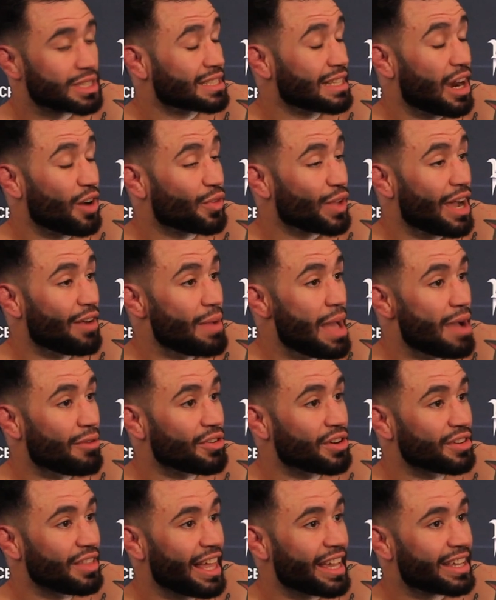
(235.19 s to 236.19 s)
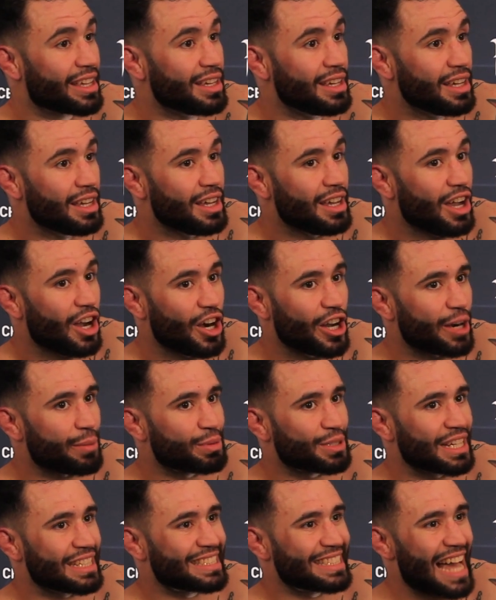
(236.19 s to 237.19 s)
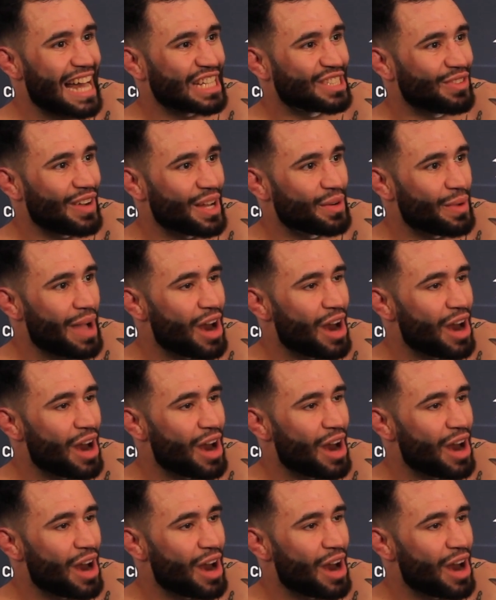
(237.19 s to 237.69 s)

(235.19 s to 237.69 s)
because I don't think I've ever, like, 100% satisfied.